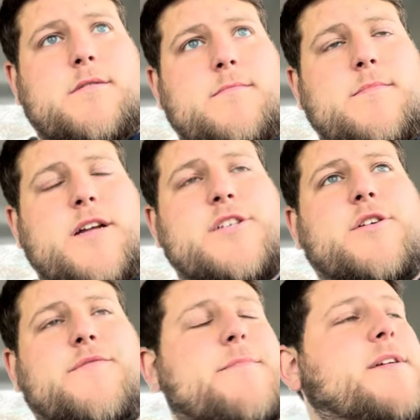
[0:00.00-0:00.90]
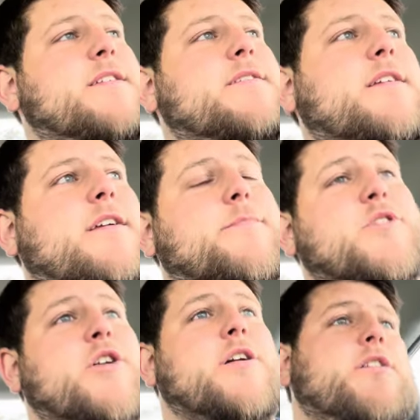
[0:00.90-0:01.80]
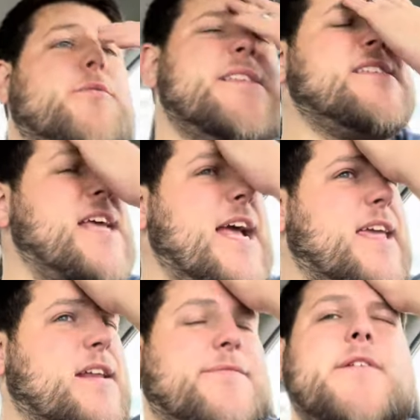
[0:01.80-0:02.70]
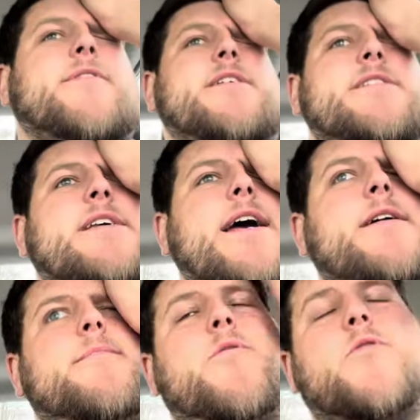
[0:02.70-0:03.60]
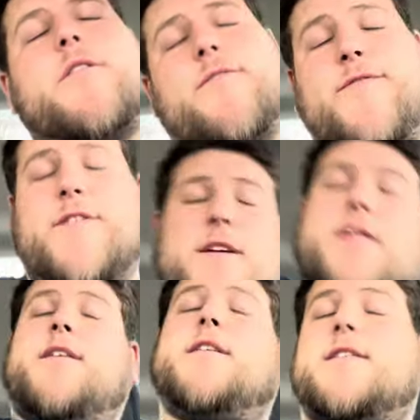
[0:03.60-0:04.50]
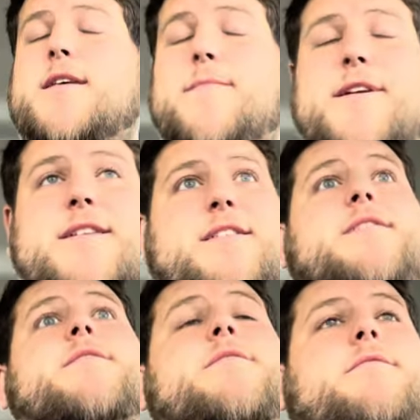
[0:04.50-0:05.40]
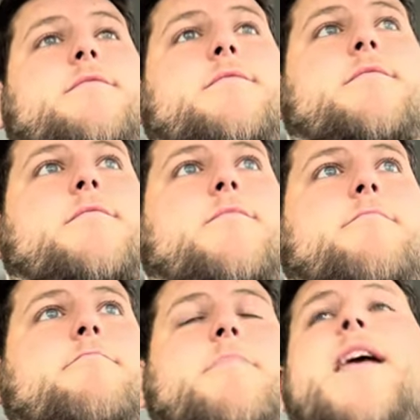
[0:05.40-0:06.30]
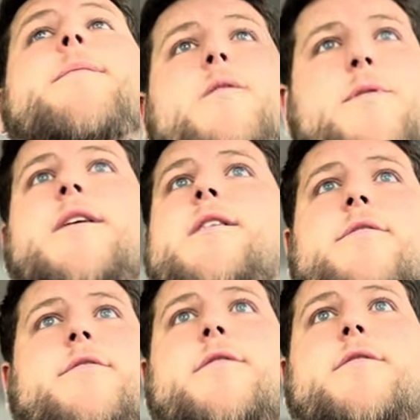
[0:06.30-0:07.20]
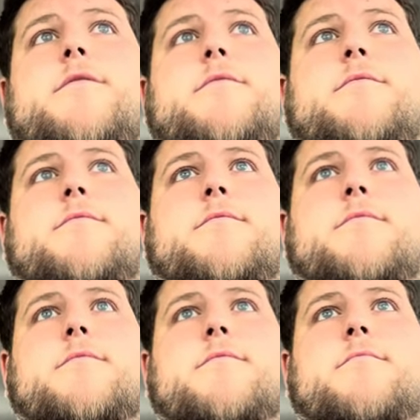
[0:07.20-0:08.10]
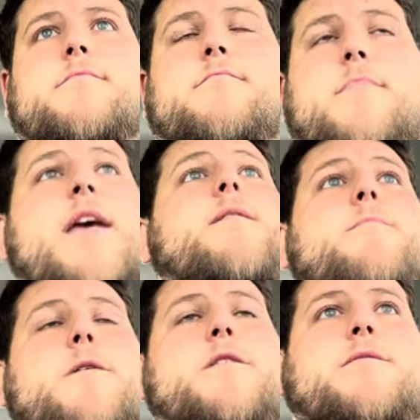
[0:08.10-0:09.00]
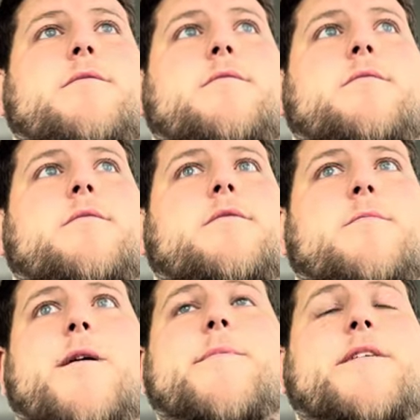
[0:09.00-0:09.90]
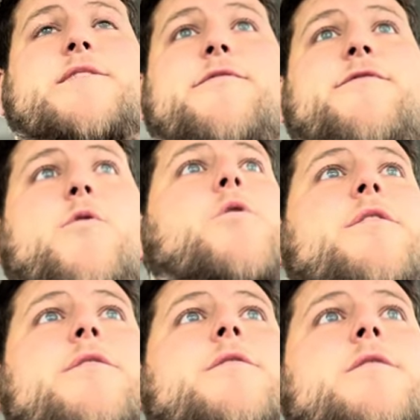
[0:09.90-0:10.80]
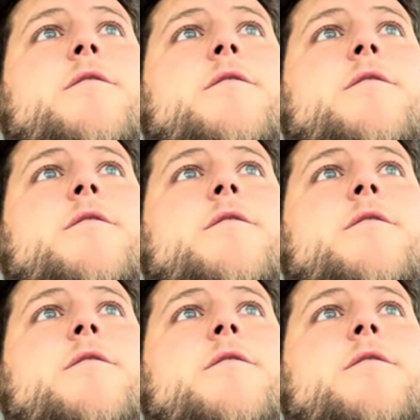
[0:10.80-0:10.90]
I'm not sure if that means it could turn into a second if they re sign him or if that means it's maybe we get a third. Maybe. So maybe it's a fourth?